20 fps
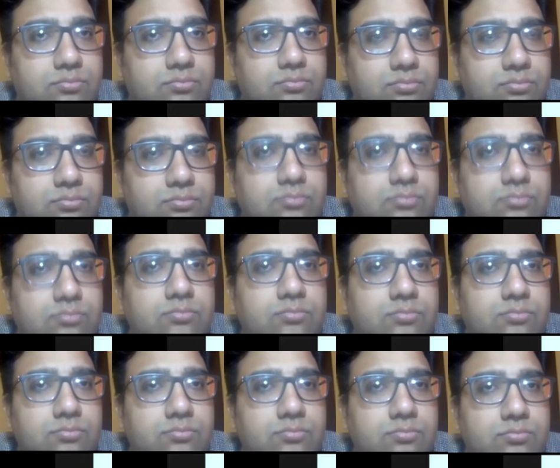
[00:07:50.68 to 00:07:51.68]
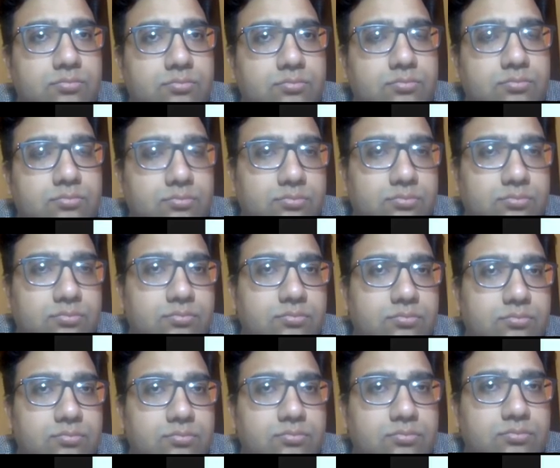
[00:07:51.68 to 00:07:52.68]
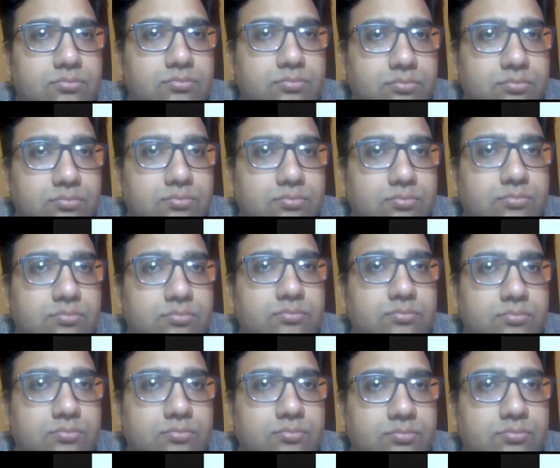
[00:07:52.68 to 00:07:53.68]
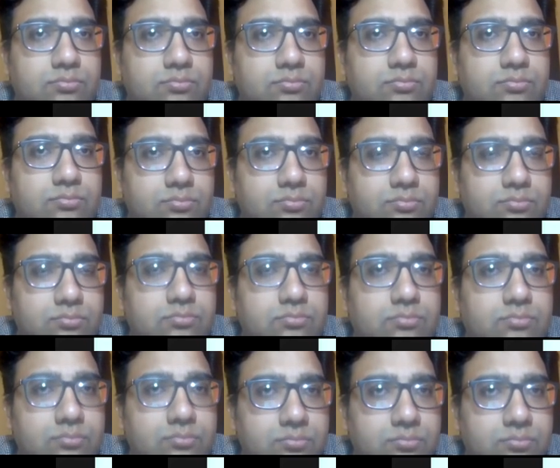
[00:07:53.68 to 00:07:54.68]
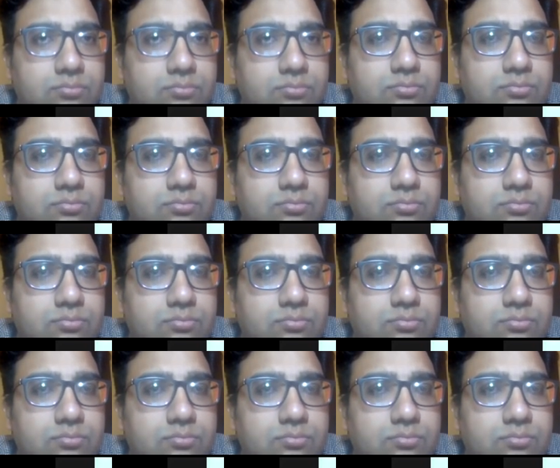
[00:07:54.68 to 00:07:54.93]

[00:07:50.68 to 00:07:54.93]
No words are spoken by the person on screen.